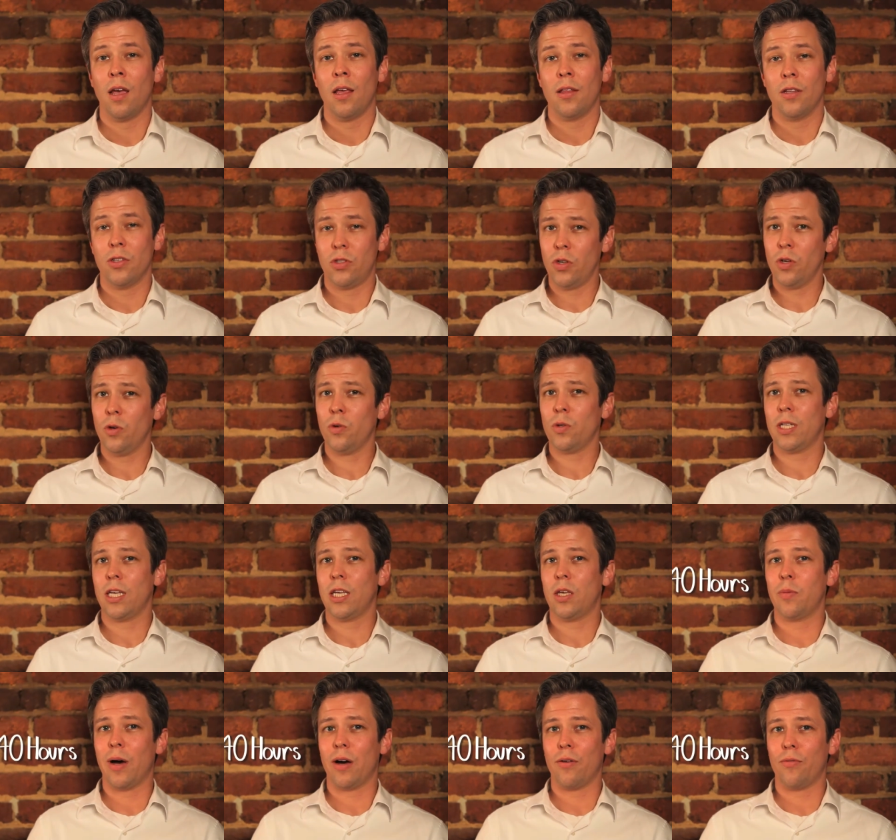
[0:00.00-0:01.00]
This unit will
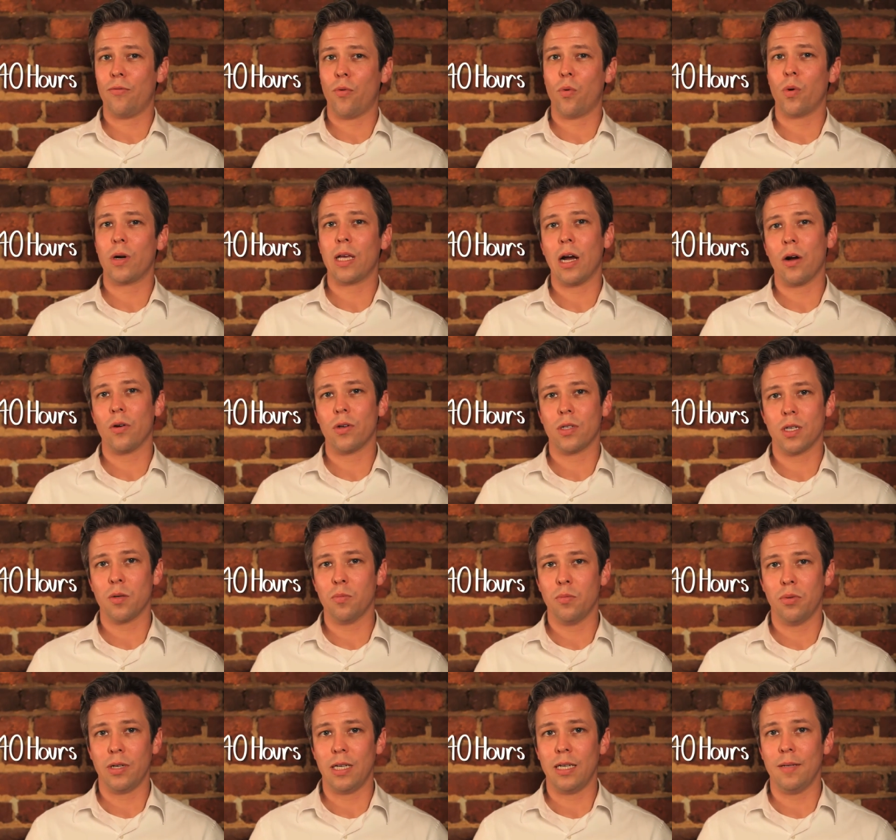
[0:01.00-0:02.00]
take you about forty hours to
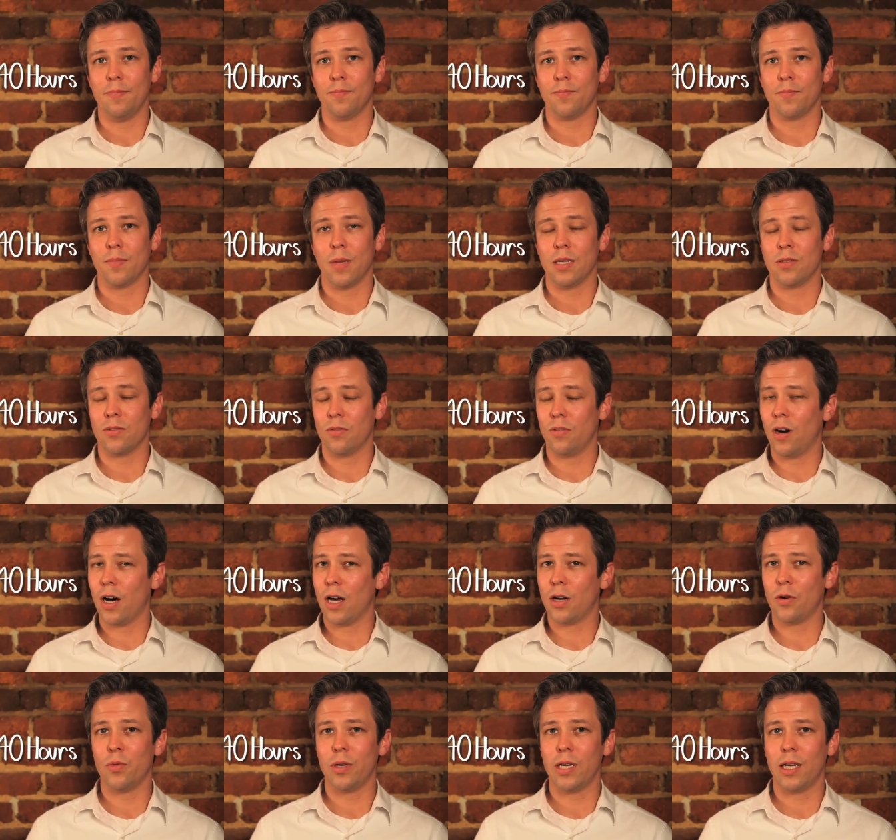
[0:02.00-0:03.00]
complete. It's a
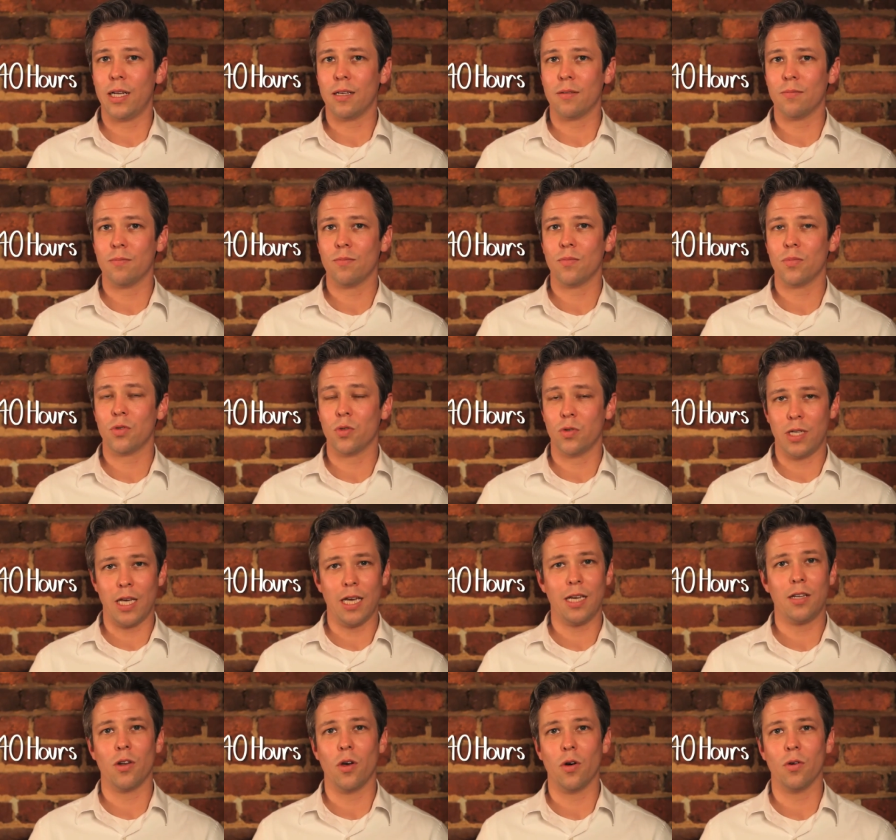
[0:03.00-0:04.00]
lot of reading, so
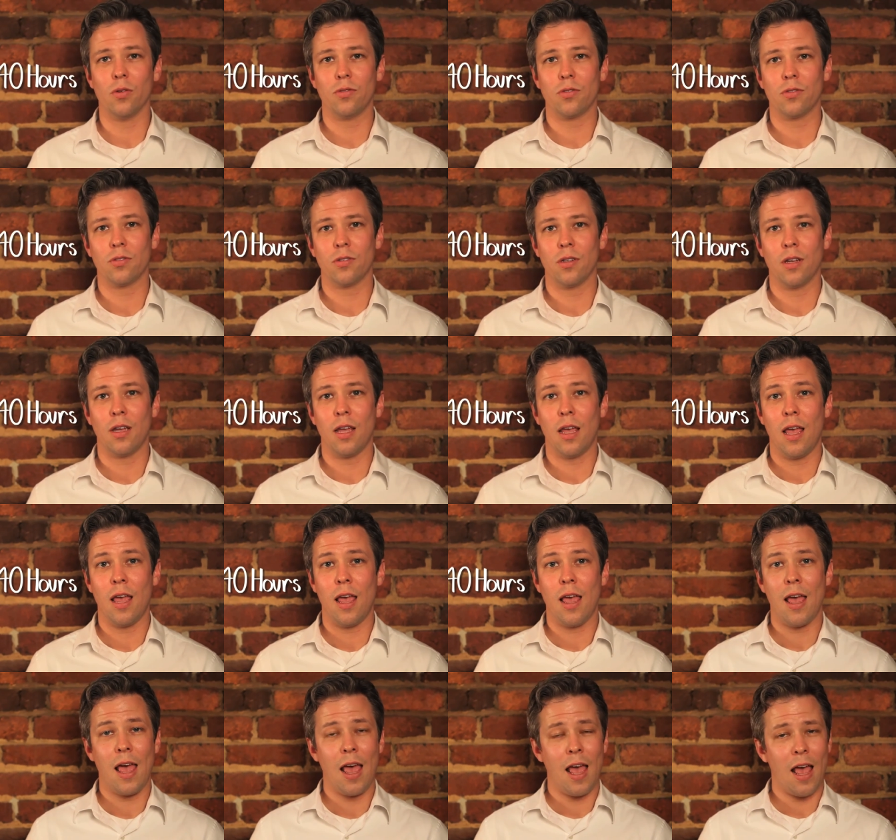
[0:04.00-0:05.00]
take notes.
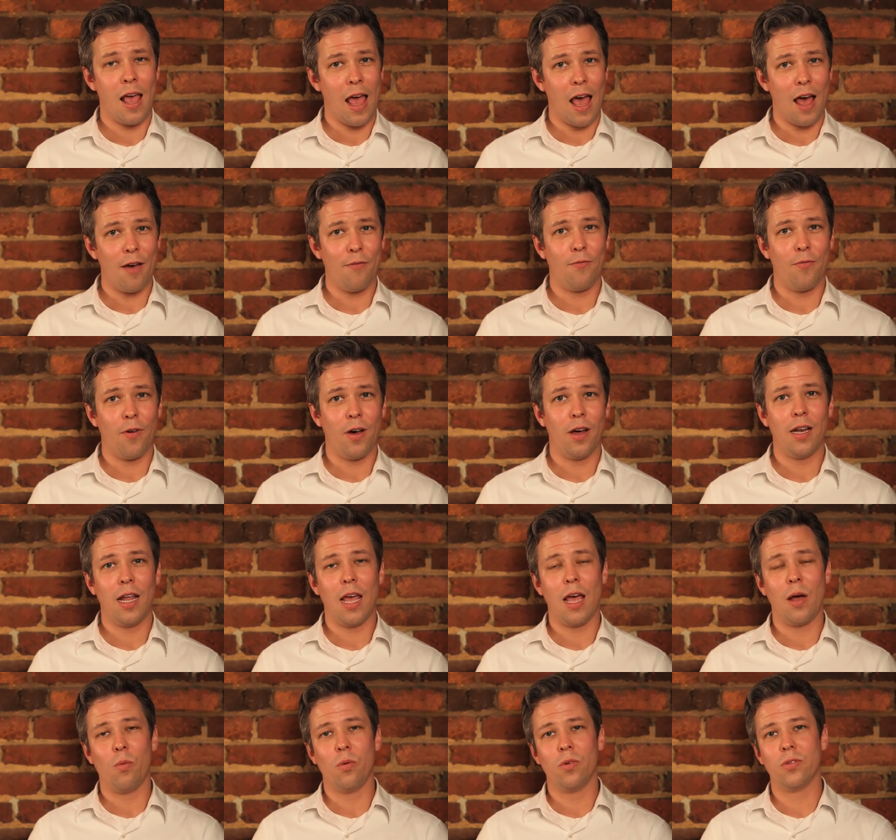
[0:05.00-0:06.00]
Have
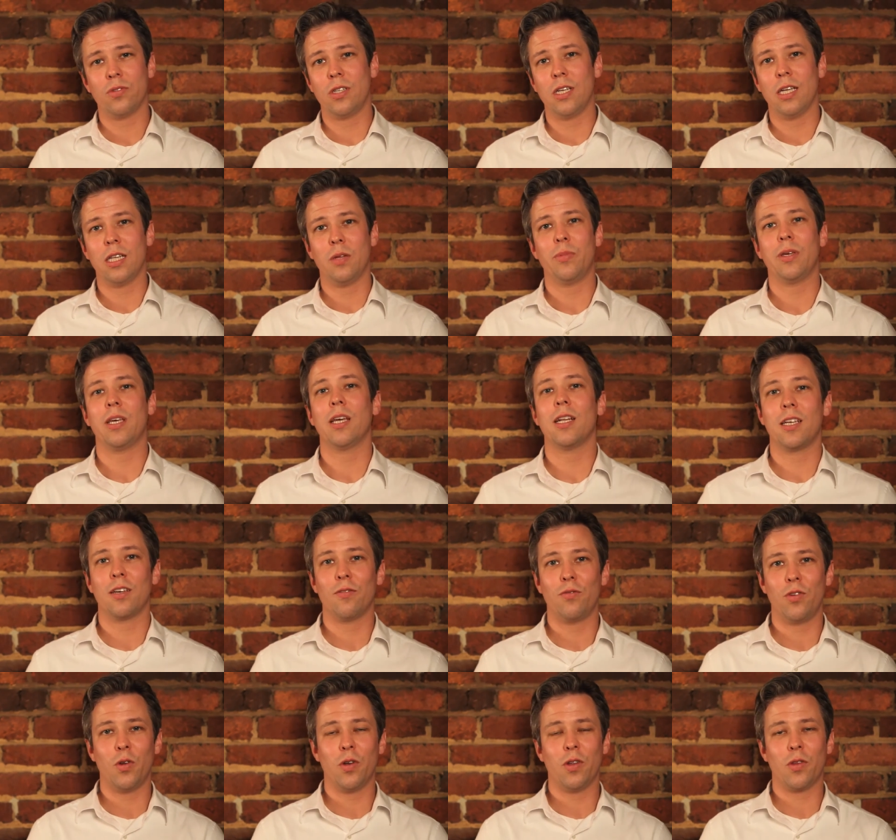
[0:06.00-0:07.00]
fun, and we'll see you at the
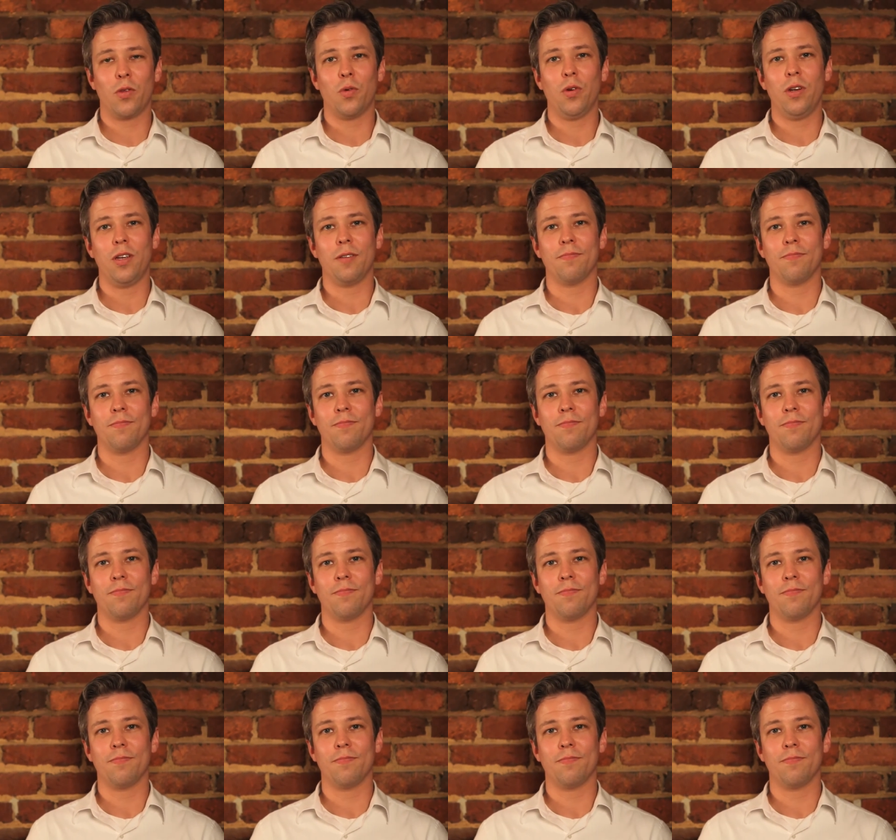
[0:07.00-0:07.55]
beginning of Unit three.